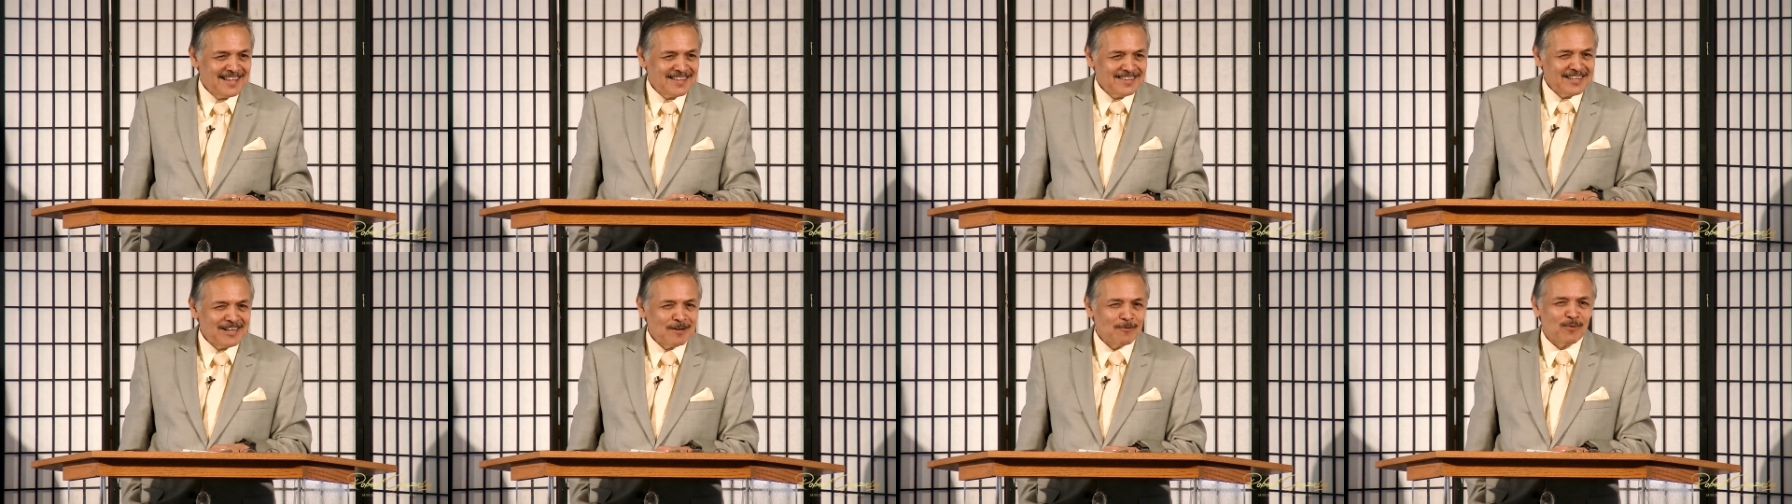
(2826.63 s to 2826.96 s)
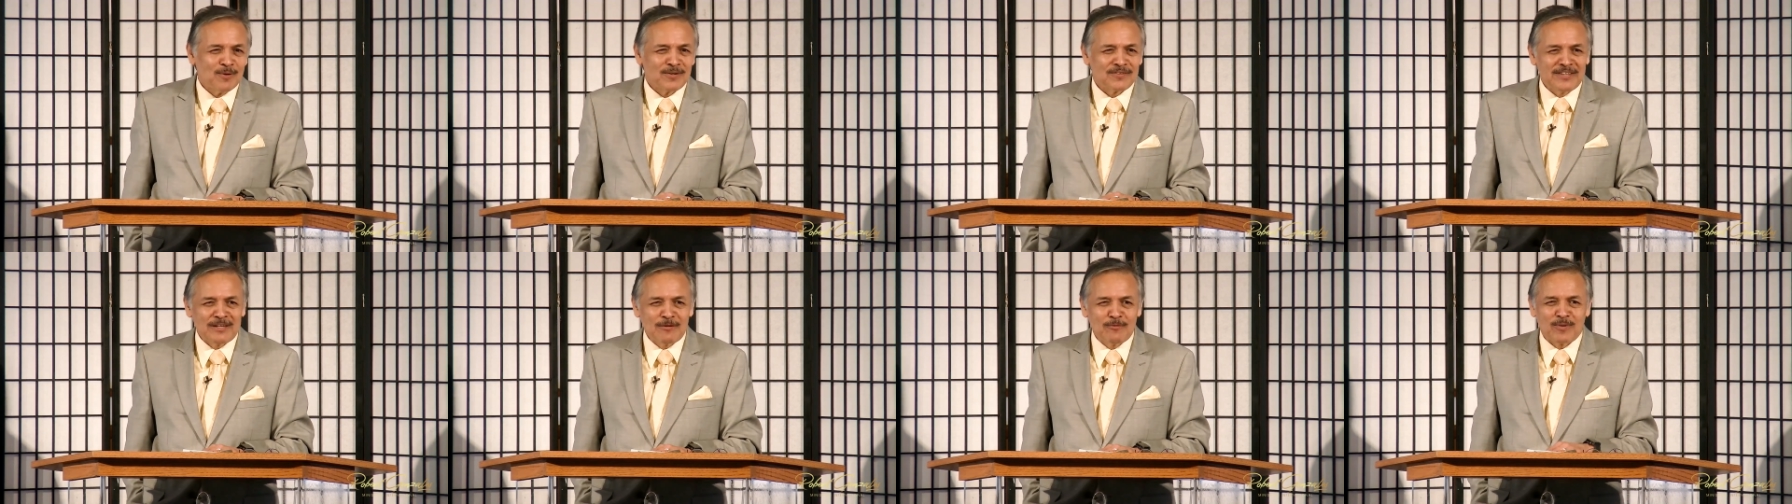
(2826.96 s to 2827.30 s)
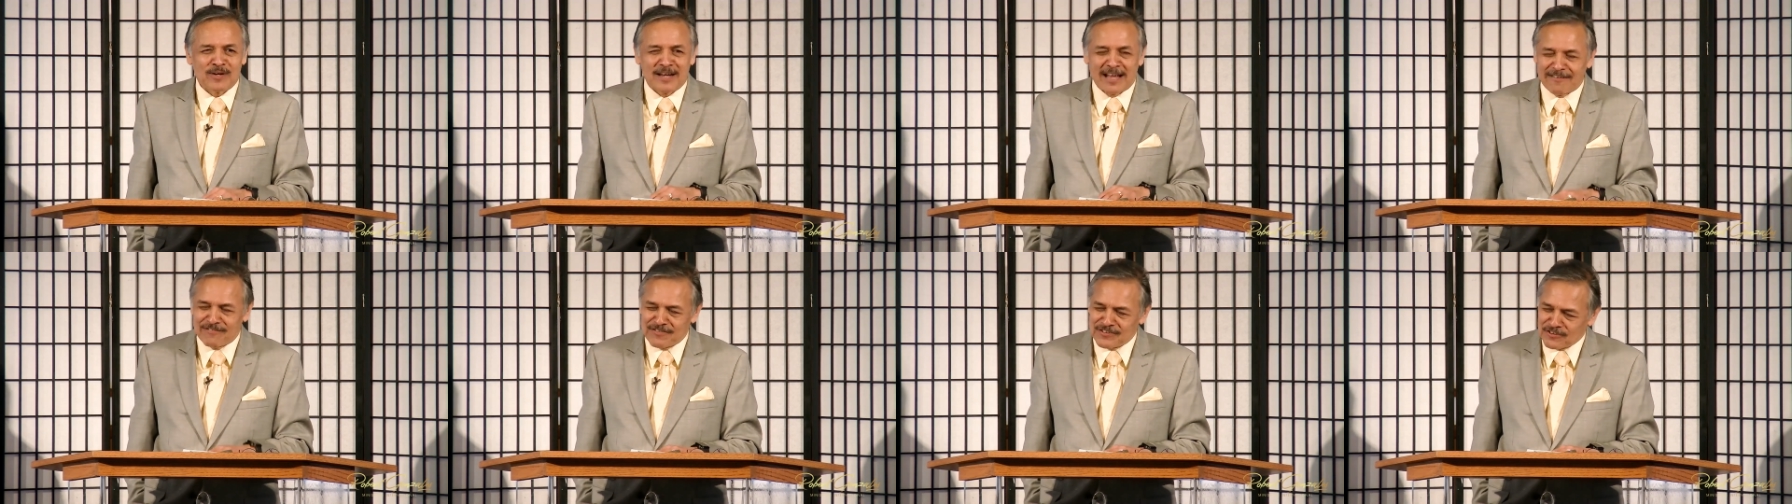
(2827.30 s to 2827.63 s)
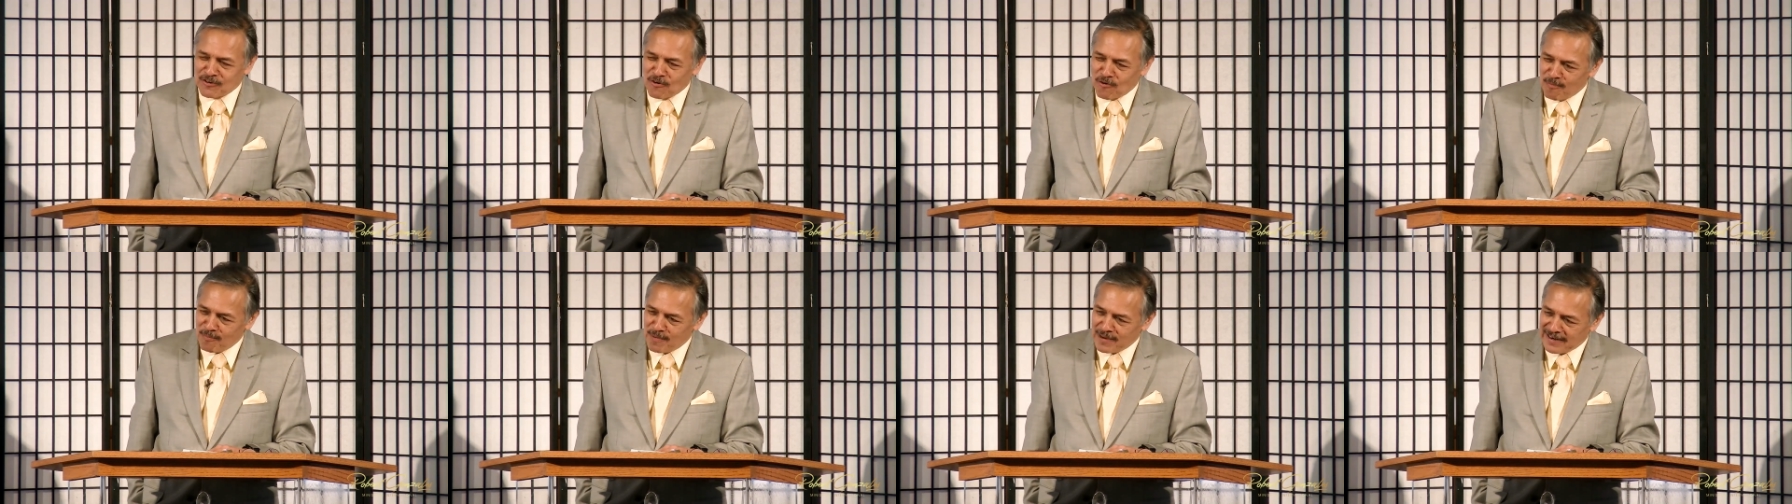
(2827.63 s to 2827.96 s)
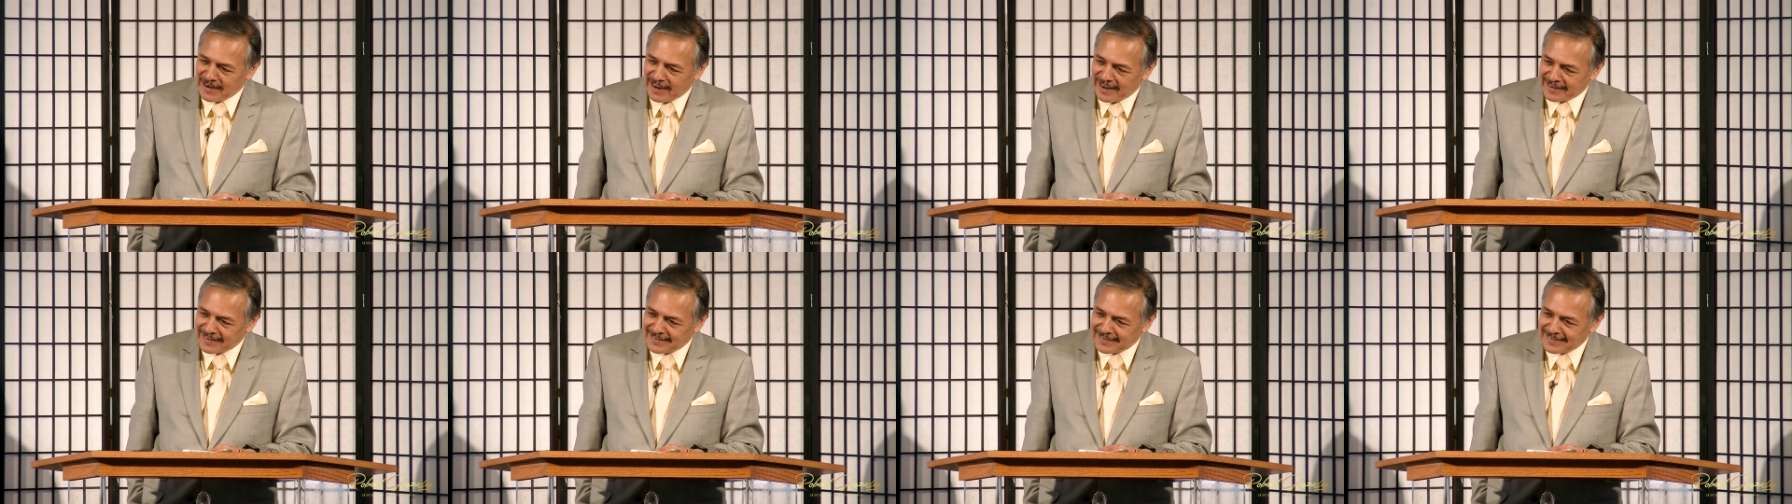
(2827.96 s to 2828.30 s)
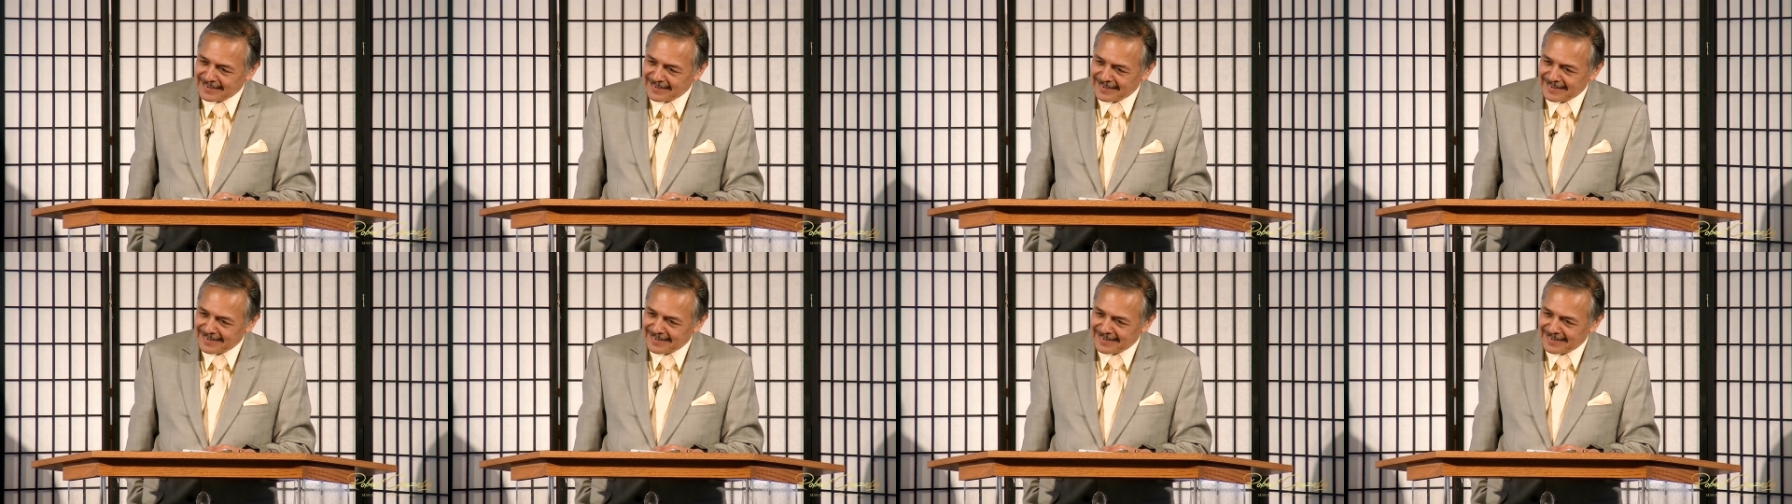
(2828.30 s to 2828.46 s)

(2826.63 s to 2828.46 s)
Think what heaven's going to be like.